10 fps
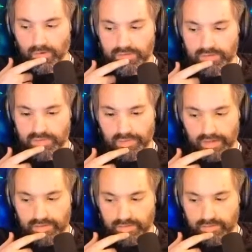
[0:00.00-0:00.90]
to
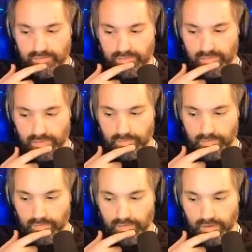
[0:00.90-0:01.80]
expect from
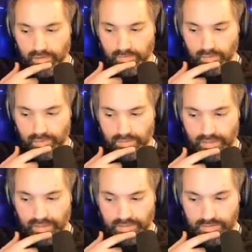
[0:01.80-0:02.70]
the bouldering
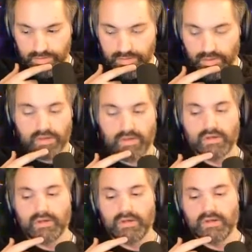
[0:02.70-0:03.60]
nationals.
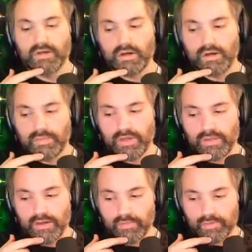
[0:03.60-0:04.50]
And
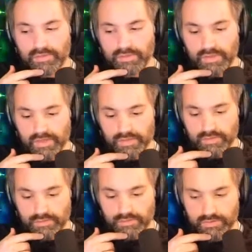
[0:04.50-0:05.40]
then I went to
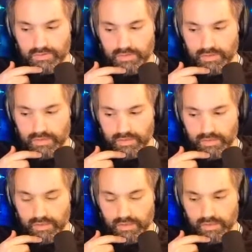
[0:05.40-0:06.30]
nationals
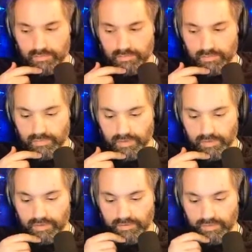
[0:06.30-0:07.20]
in,
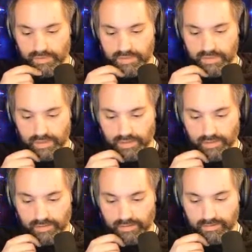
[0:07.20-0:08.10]
I believe it was
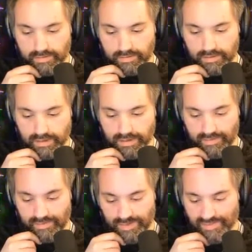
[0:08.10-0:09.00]
Atlanta. I can't
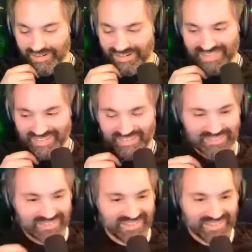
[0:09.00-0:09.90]
remember. I think it
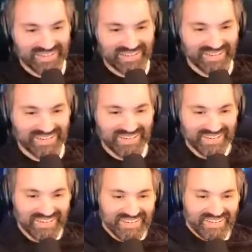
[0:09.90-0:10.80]
was Atlanta.
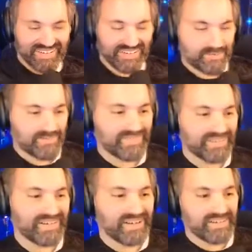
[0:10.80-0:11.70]
And
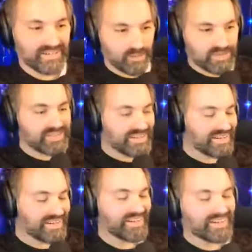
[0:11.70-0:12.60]
it was
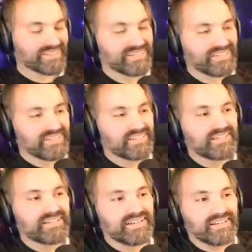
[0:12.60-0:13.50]
Atlanta. Yeah.
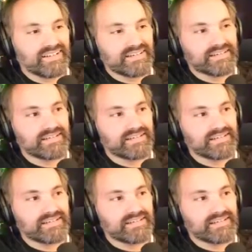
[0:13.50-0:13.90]
And